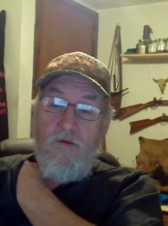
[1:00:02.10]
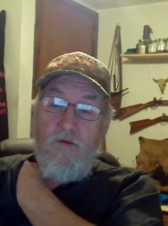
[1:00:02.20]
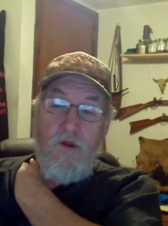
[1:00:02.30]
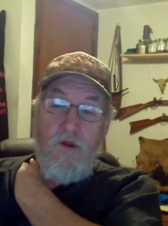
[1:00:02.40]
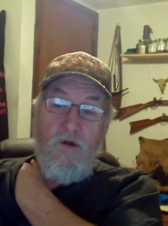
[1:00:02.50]

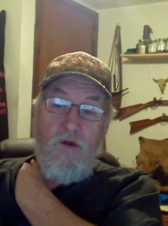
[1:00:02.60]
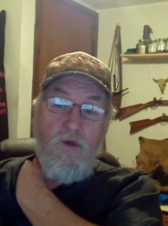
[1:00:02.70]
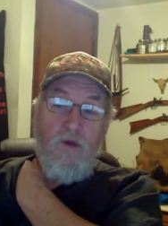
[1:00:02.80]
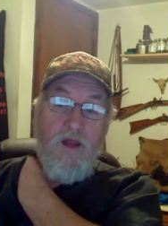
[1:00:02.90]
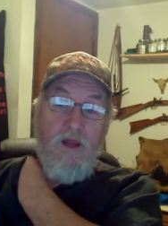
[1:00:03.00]
Really, the
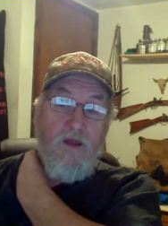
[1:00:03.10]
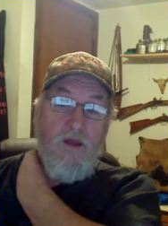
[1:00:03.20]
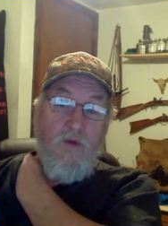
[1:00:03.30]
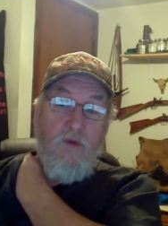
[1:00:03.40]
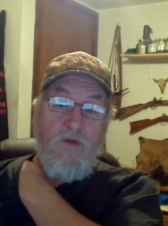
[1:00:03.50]
only way to get
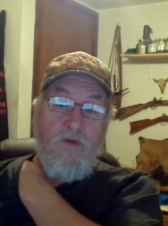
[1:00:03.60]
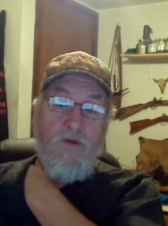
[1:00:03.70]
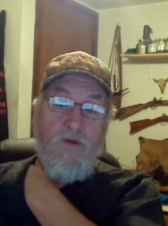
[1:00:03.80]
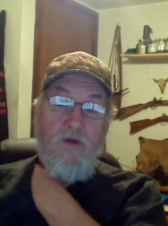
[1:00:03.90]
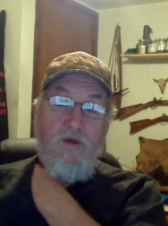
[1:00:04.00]
around
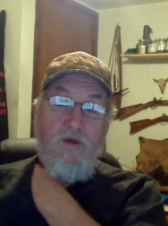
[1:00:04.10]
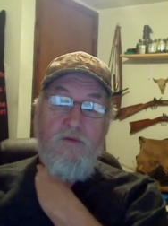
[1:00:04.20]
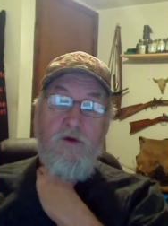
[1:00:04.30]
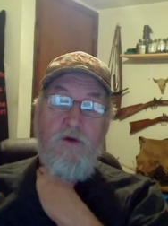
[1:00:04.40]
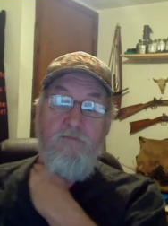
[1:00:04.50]
is
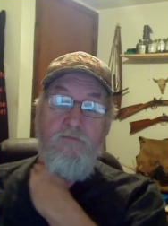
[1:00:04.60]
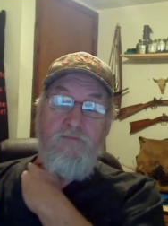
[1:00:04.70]
on